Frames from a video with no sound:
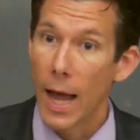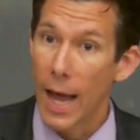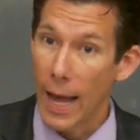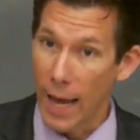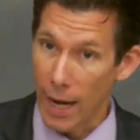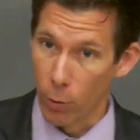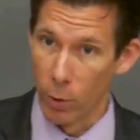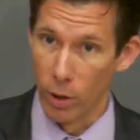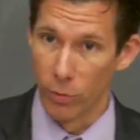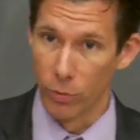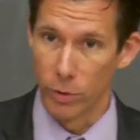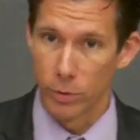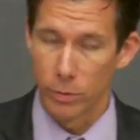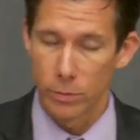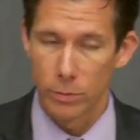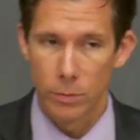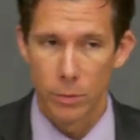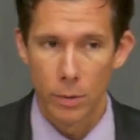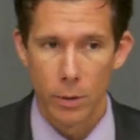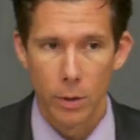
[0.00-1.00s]
However,
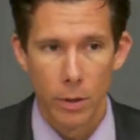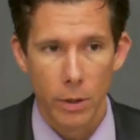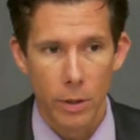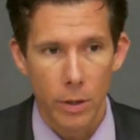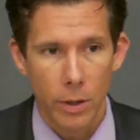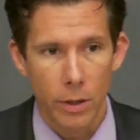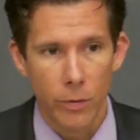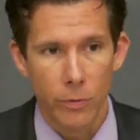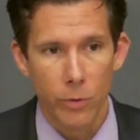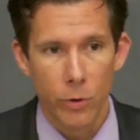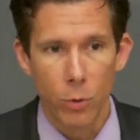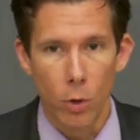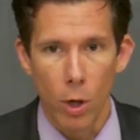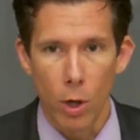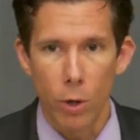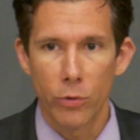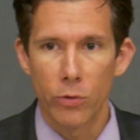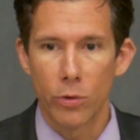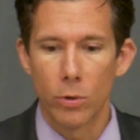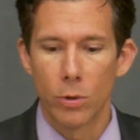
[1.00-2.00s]
if you
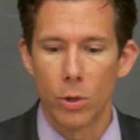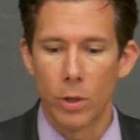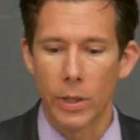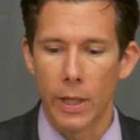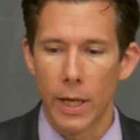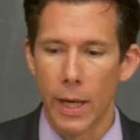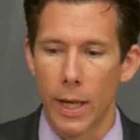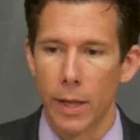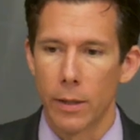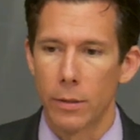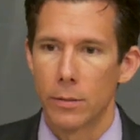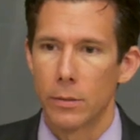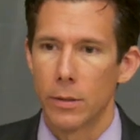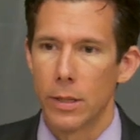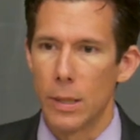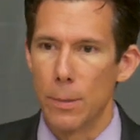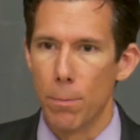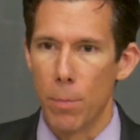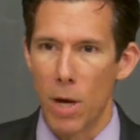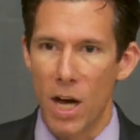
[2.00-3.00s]
also look at
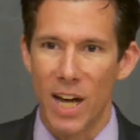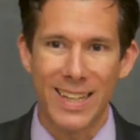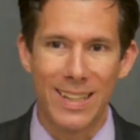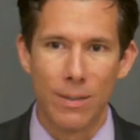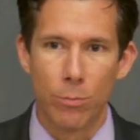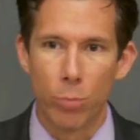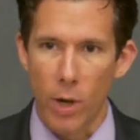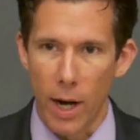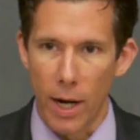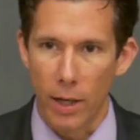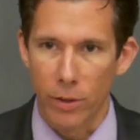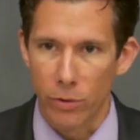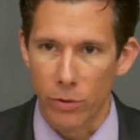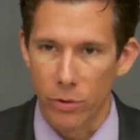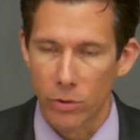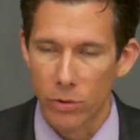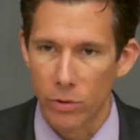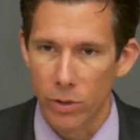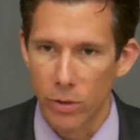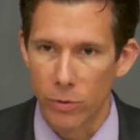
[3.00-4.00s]
embodied
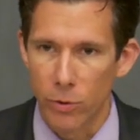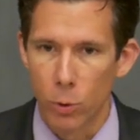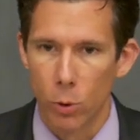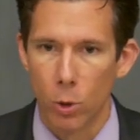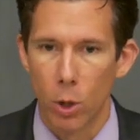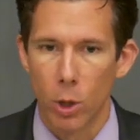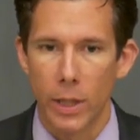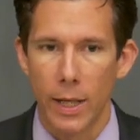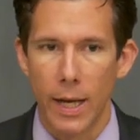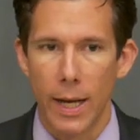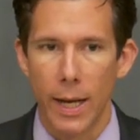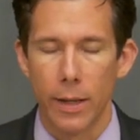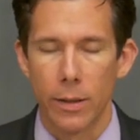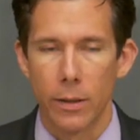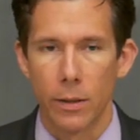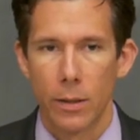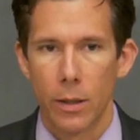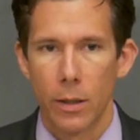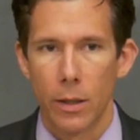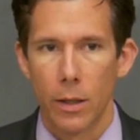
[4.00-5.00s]
practice, if you look at
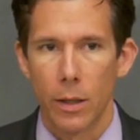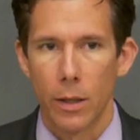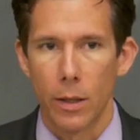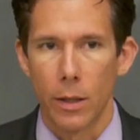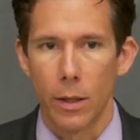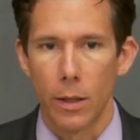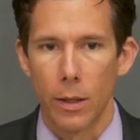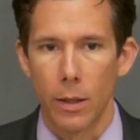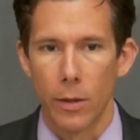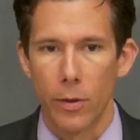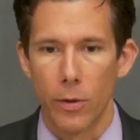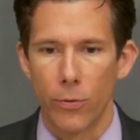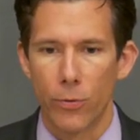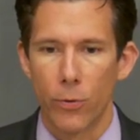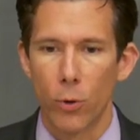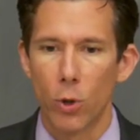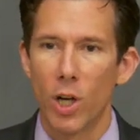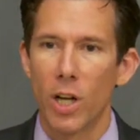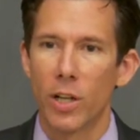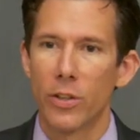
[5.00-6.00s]
uh, the
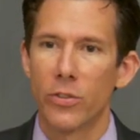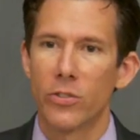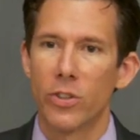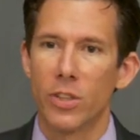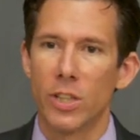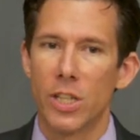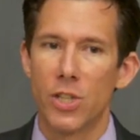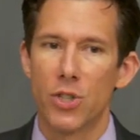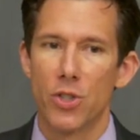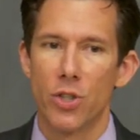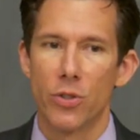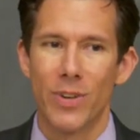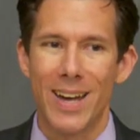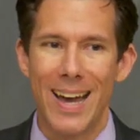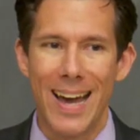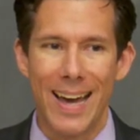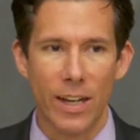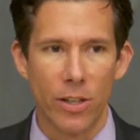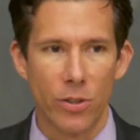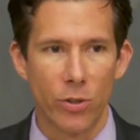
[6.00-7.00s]
full constellation of
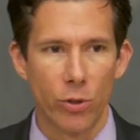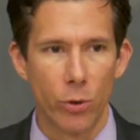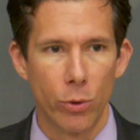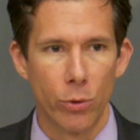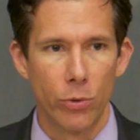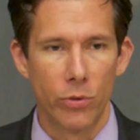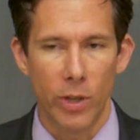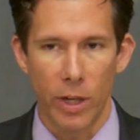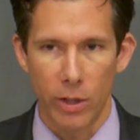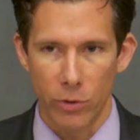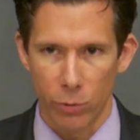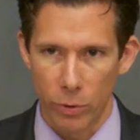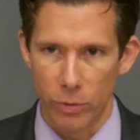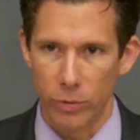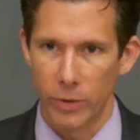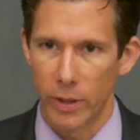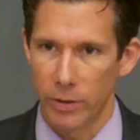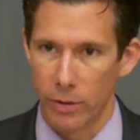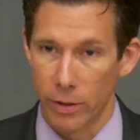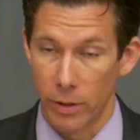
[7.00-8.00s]
attitudes as
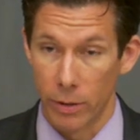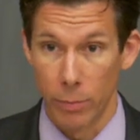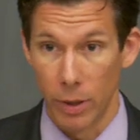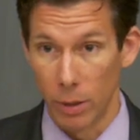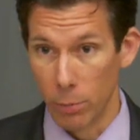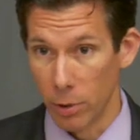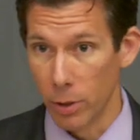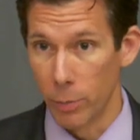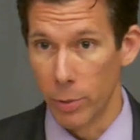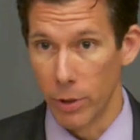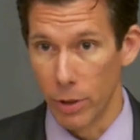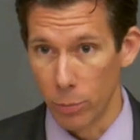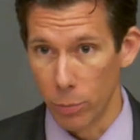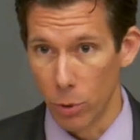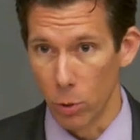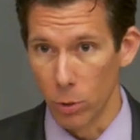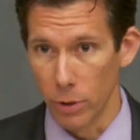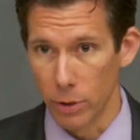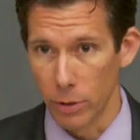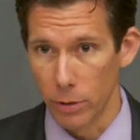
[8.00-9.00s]
reflected in public opinion
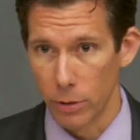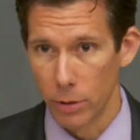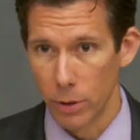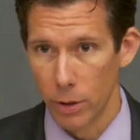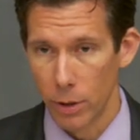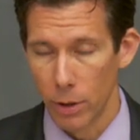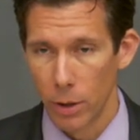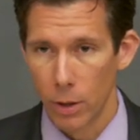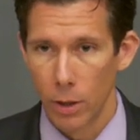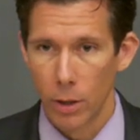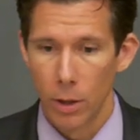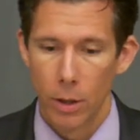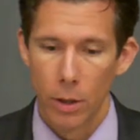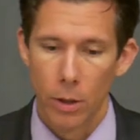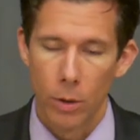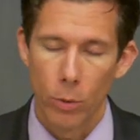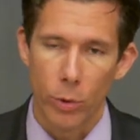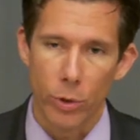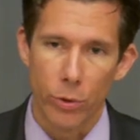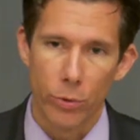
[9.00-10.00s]
polling,
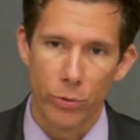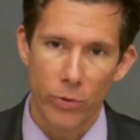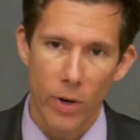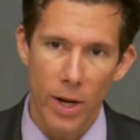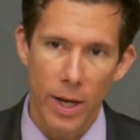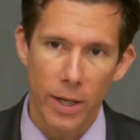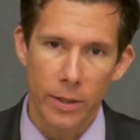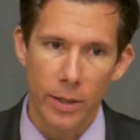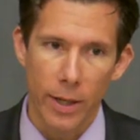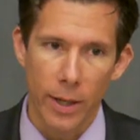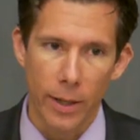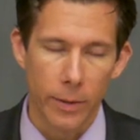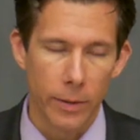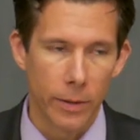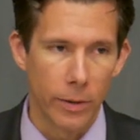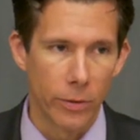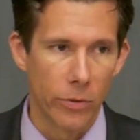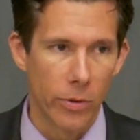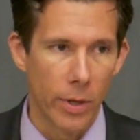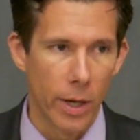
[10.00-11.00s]
what you find that
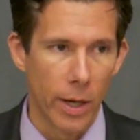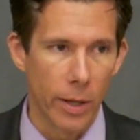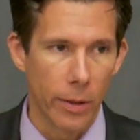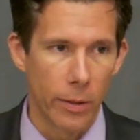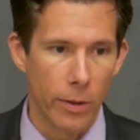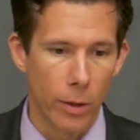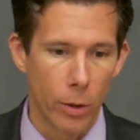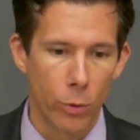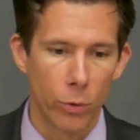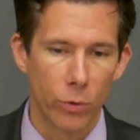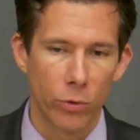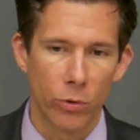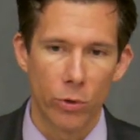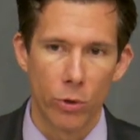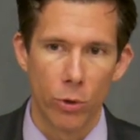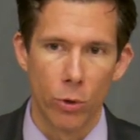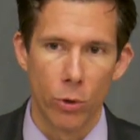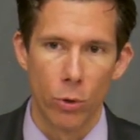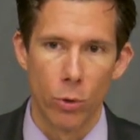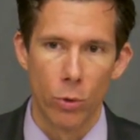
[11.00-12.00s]
is that those
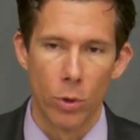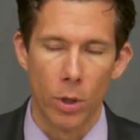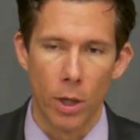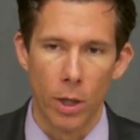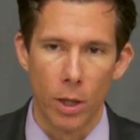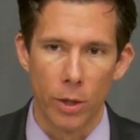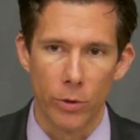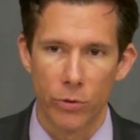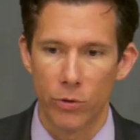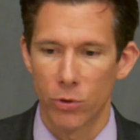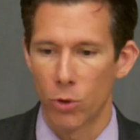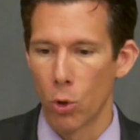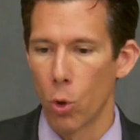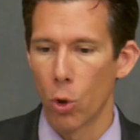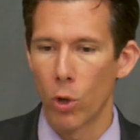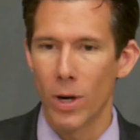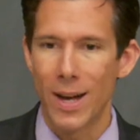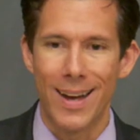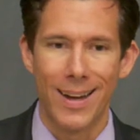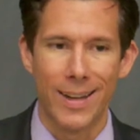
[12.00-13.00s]
who uh,
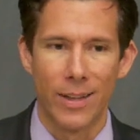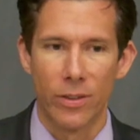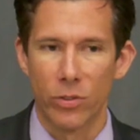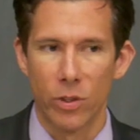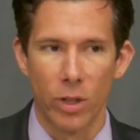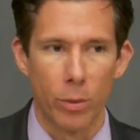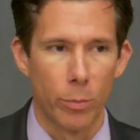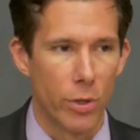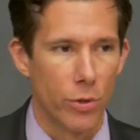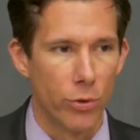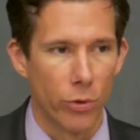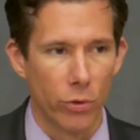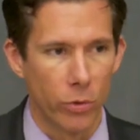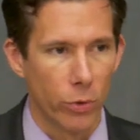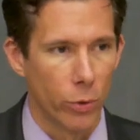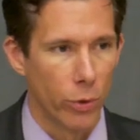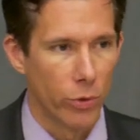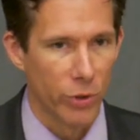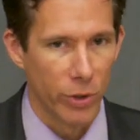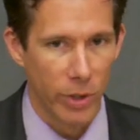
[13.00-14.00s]
score highest on measures of
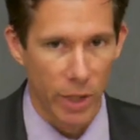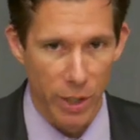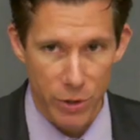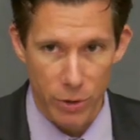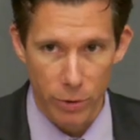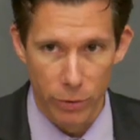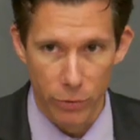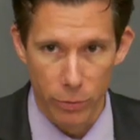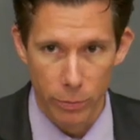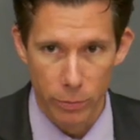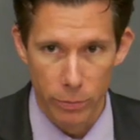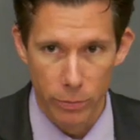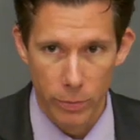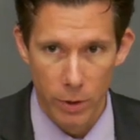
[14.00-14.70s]
Christian nationalism